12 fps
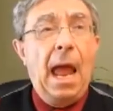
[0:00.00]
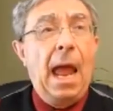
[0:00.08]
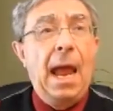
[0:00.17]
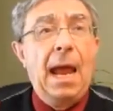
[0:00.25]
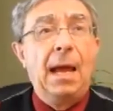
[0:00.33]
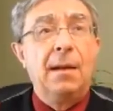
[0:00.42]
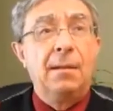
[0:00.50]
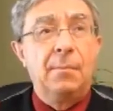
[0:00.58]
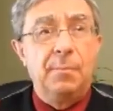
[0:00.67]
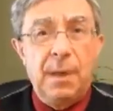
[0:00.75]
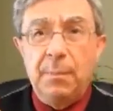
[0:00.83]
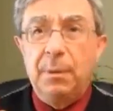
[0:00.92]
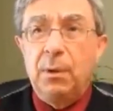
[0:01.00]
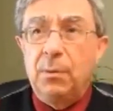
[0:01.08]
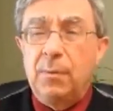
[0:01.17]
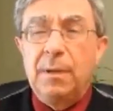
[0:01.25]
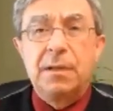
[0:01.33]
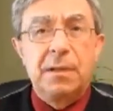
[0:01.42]
and people
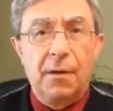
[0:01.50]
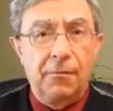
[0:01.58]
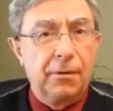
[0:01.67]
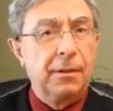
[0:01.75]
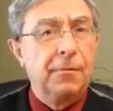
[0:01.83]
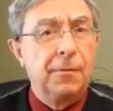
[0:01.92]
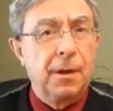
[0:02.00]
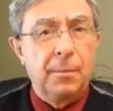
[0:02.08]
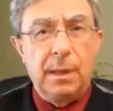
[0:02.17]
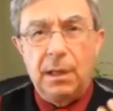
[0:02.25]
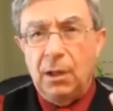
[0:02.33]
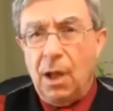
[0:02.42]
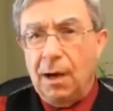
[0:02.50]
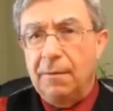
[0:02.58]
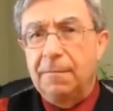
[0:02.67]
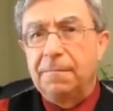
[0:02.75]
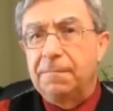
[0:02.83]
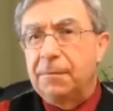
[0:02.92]
who had been suffering from a lot
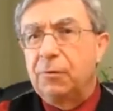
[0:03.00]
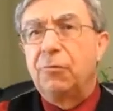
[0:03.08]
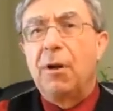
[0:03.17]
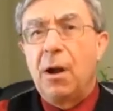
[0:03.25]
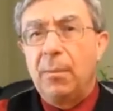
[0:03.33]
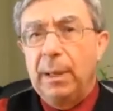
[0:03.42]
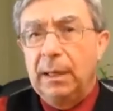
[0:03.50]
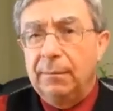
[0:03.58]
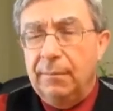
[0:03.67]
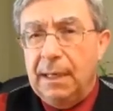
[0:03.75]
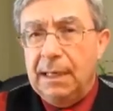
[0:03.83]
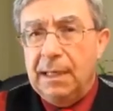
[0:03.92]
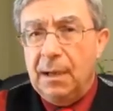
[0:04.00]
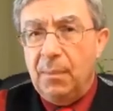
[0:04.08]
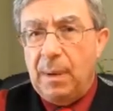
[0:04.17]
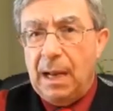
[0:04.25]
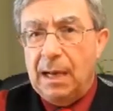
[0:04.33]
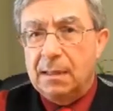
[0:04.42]
of trauma in their
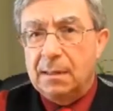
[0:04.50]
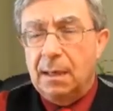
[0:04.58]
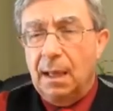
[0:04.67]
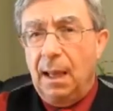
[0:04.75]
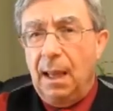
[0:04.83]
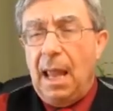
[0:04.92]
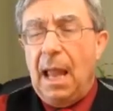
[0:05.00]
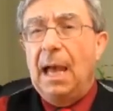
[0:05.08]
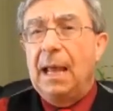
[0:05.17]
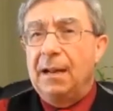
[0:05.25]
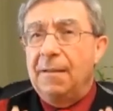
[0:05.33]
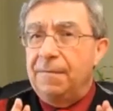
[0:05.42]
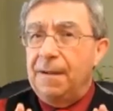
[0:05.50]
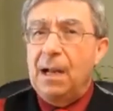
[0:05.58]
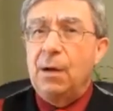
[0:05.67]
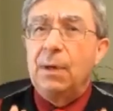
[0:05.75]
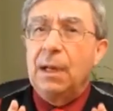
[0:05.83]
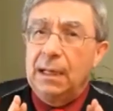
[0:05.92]
past. And I
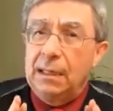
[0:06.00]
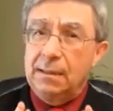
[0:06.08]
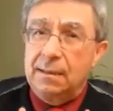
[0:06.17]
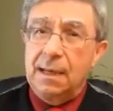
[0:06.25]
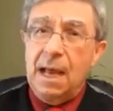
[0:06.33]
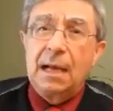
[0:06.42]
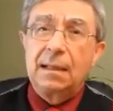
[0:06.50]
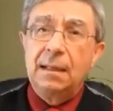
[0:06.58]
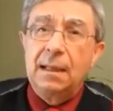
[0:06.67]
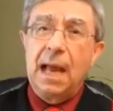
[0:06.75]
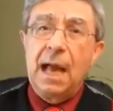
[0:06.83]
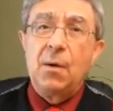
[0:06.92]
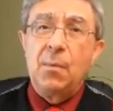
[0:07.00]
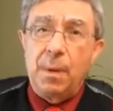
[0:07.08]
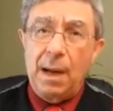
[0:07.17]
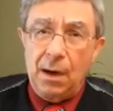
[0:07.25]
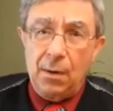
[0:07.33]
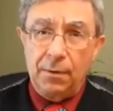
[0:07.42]
found exactly how
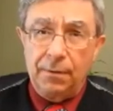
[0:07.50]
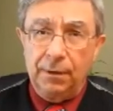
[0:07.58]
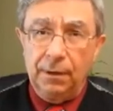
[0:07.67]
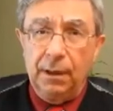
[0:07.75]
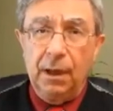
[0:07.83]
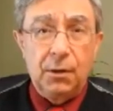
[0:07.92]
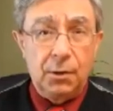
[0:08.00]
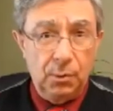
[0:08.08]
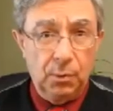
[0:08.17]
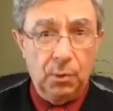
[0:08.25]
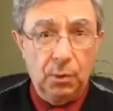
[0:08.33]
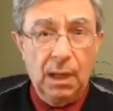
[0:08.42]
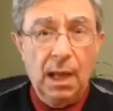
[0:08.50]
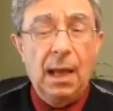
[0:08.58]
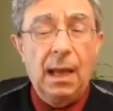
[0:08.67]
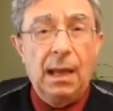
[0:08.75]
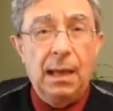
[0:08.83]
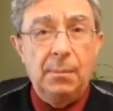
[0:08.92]
powerful a tool
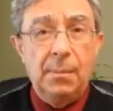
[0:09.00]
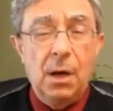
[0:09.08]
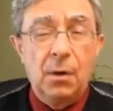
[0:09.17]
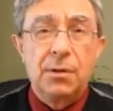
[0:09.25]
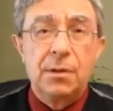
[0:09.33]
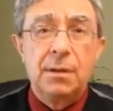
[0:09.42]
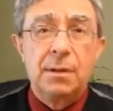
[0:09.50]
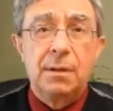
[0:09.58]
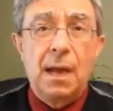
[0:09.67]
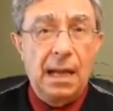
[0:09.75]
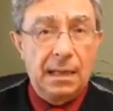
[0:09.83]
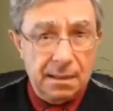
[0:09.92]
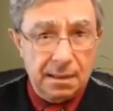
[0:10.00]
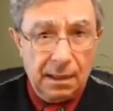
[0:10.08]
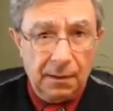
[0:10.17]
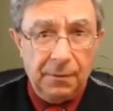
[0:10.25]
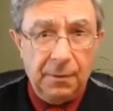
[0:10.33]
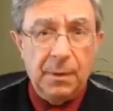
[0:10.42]
hypnosis and
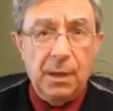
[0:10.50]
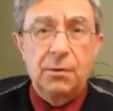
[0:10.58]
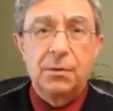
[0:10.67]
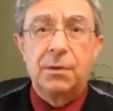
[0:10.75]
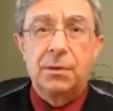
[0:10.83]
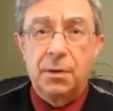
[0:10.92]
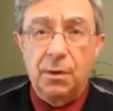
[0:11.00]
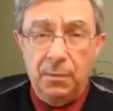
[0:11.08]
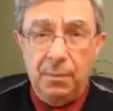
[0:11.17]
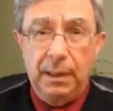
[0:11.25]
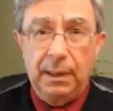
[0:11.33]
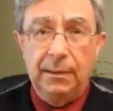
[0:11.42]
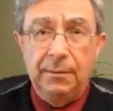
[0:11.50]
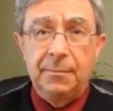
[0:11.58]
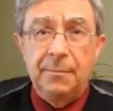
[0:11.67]
self-hypnosis could be.